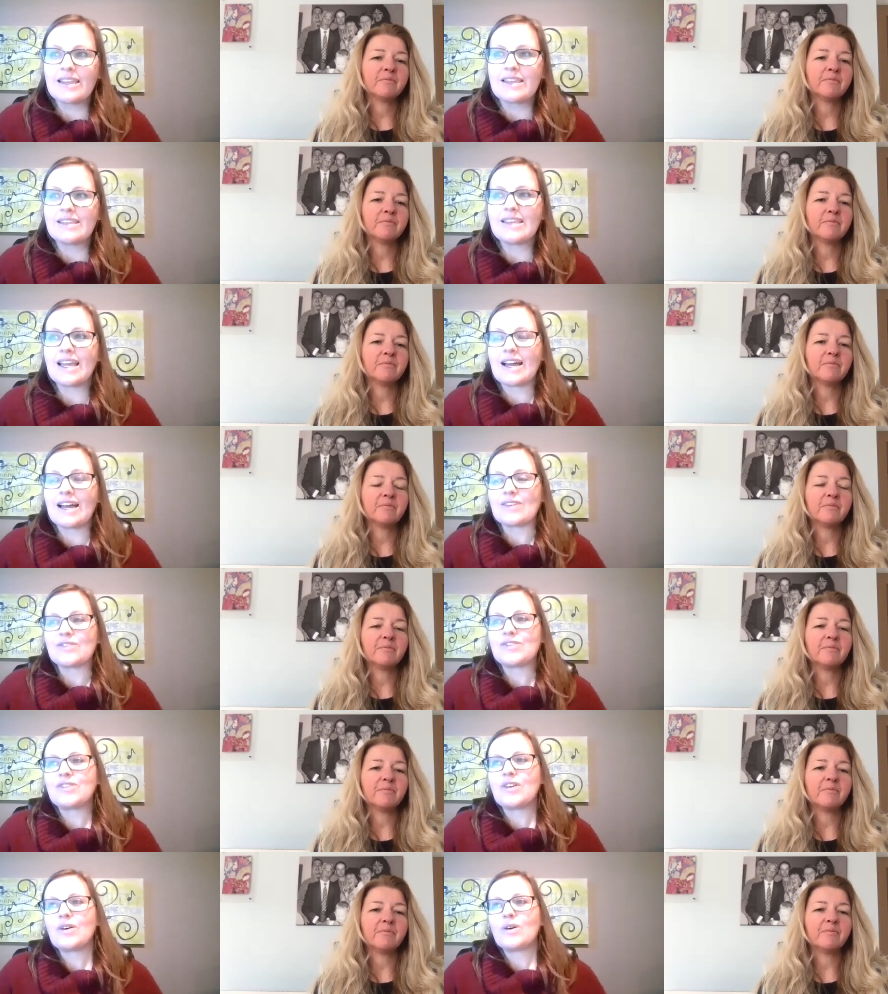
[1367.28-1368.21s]
Speaker 1: Yeah,
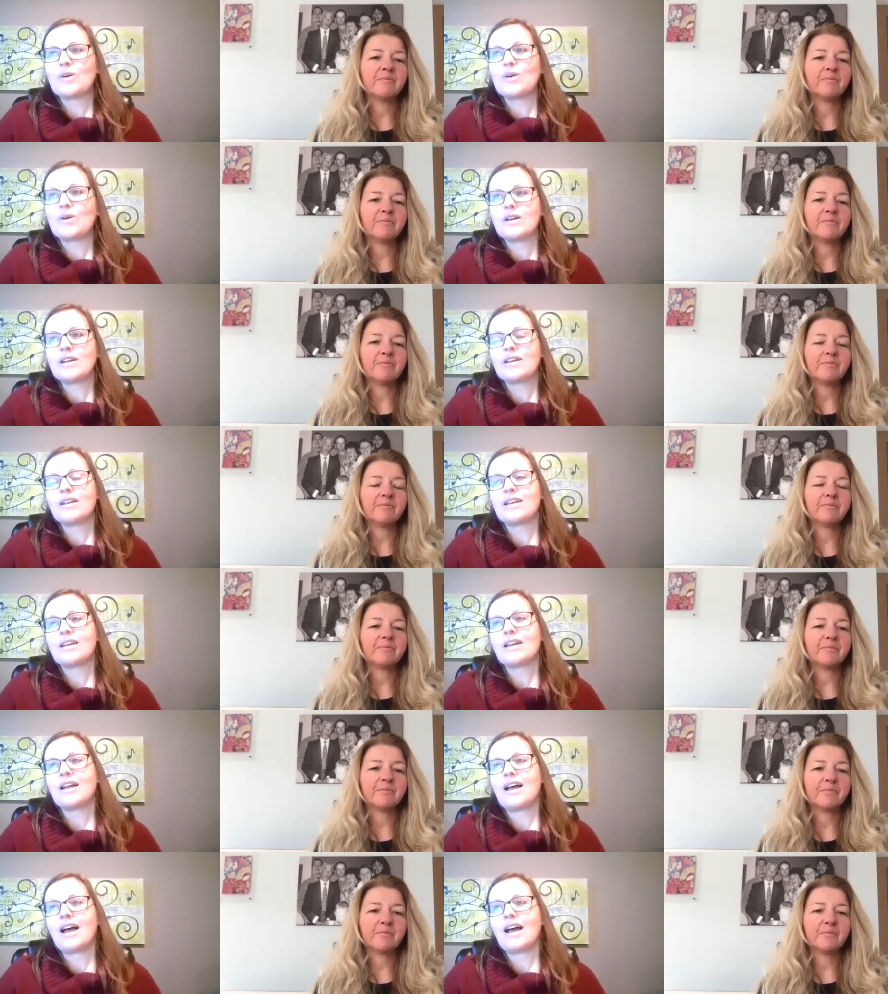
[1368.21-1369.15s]
so
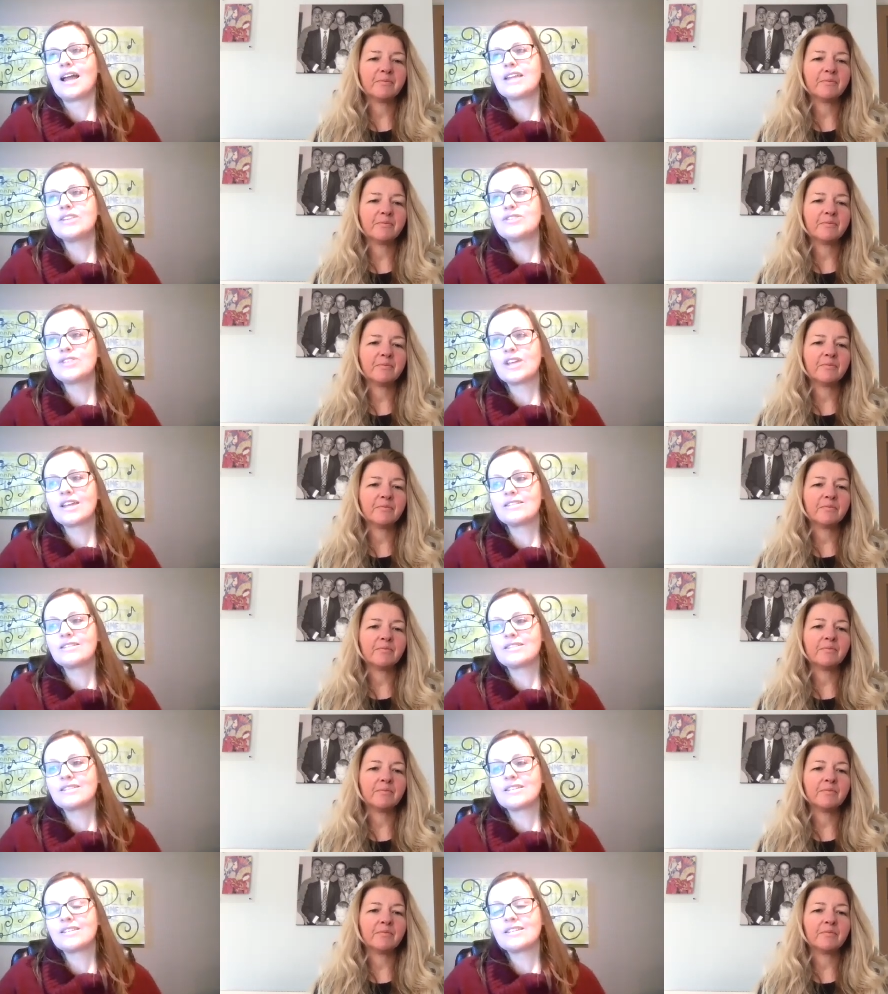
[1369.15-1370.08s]
I
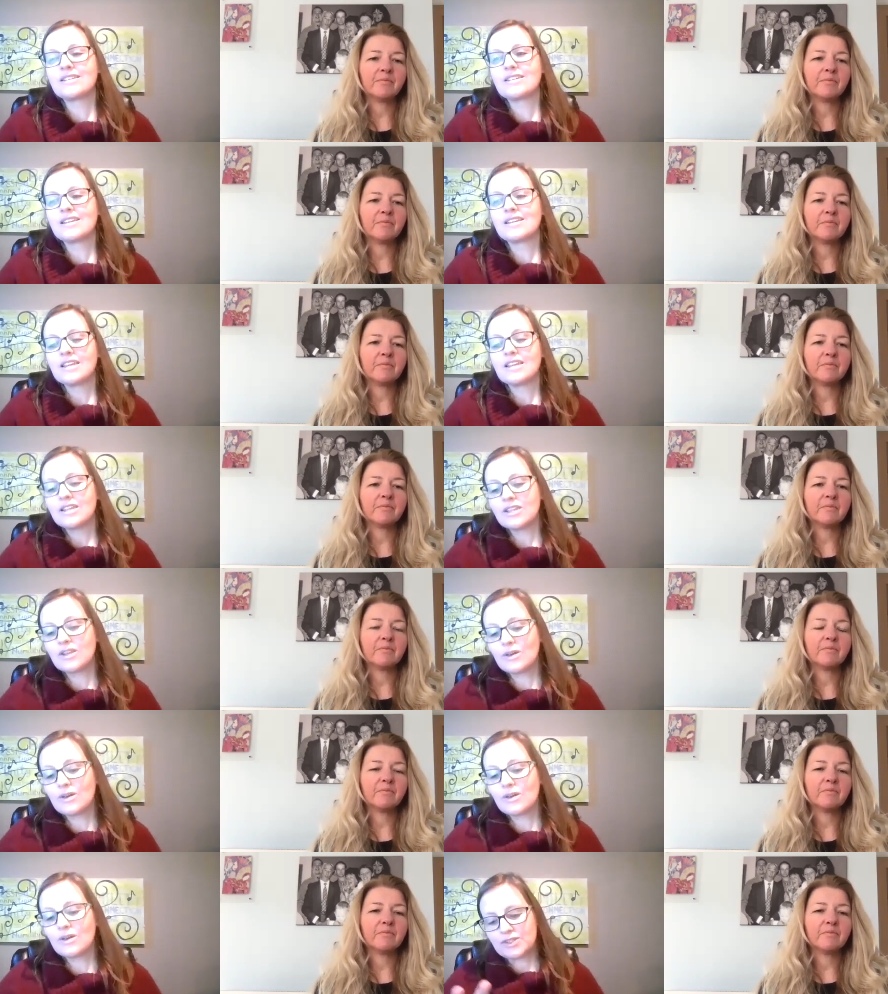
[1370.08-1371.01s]
just, you
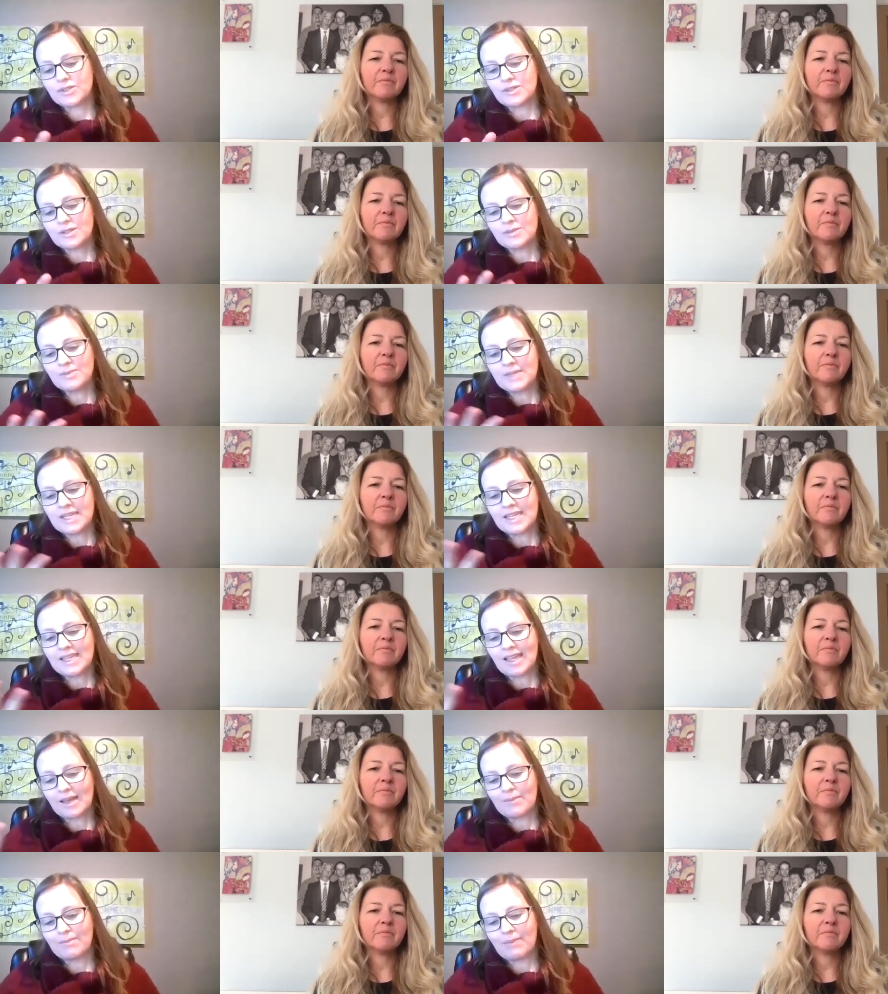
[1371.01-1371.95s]
know, it took
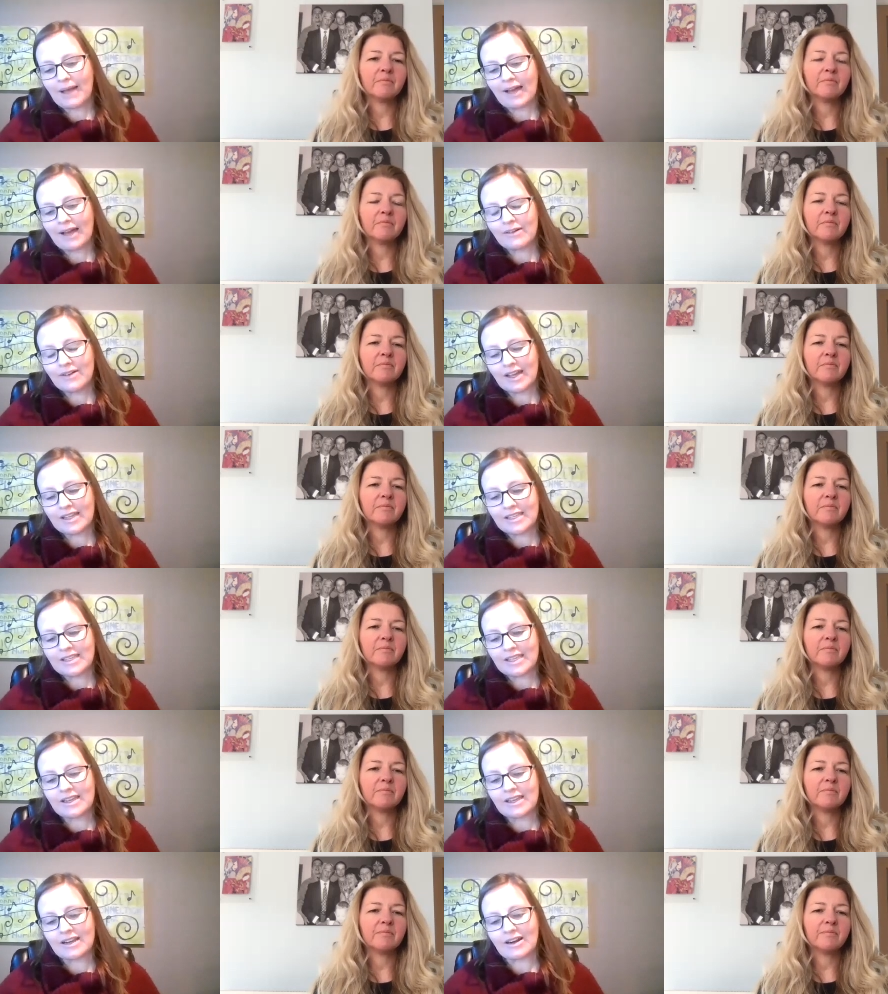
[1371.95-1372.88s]
me about a
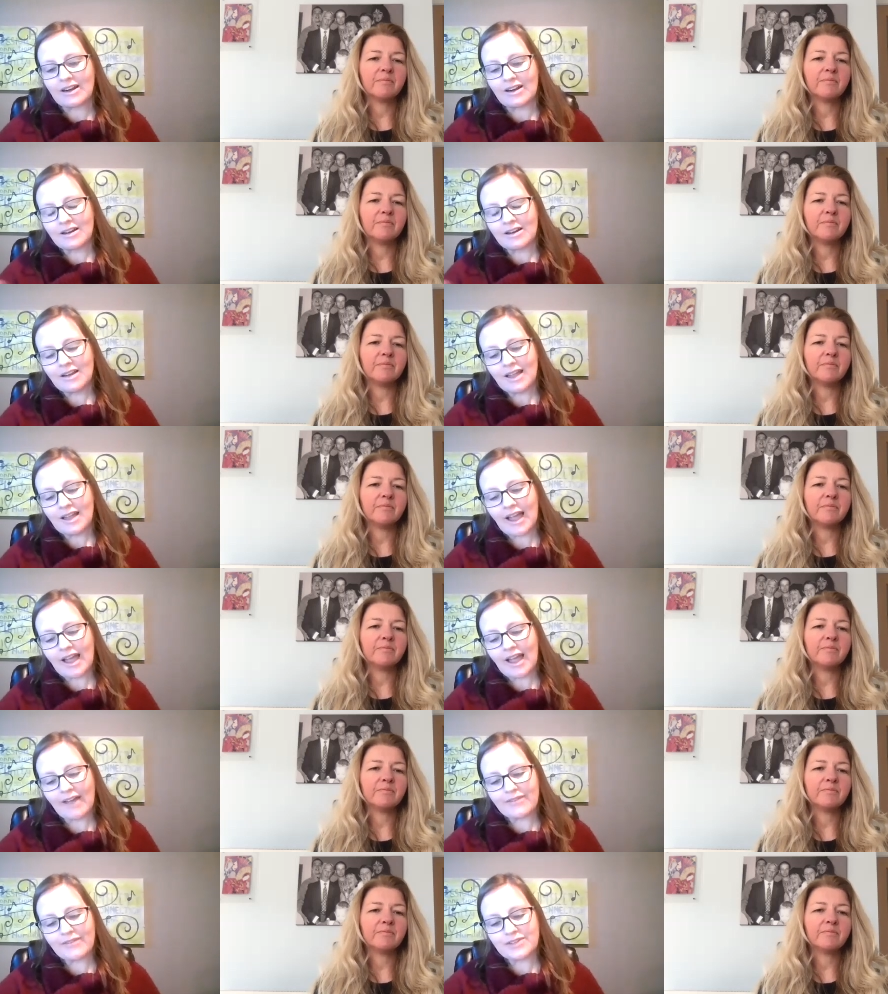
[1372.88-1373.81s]
year
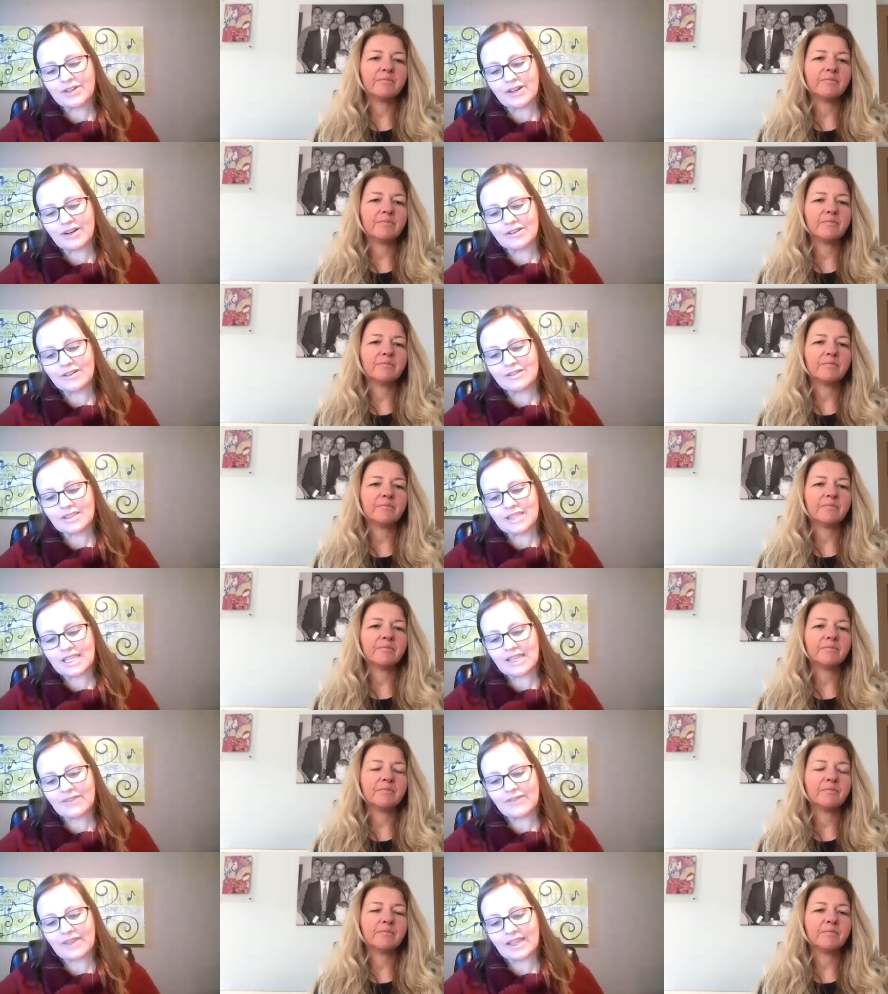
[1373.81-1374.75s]
after
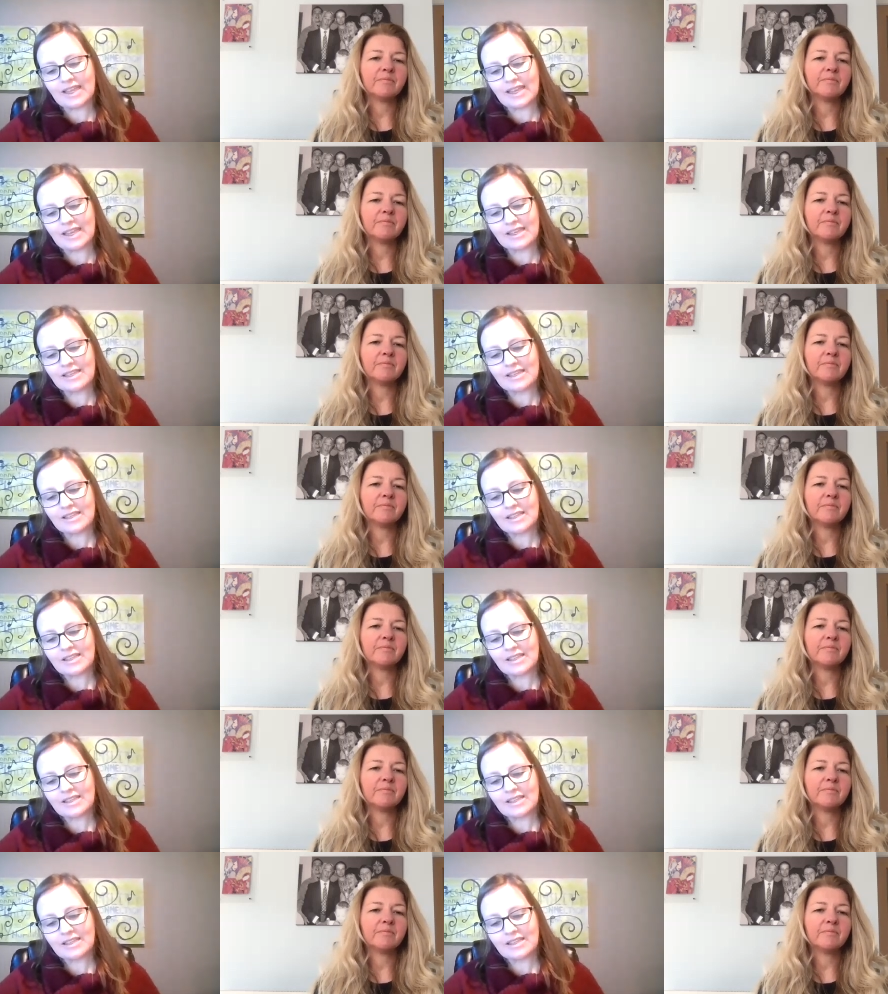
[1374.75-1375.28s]
leaving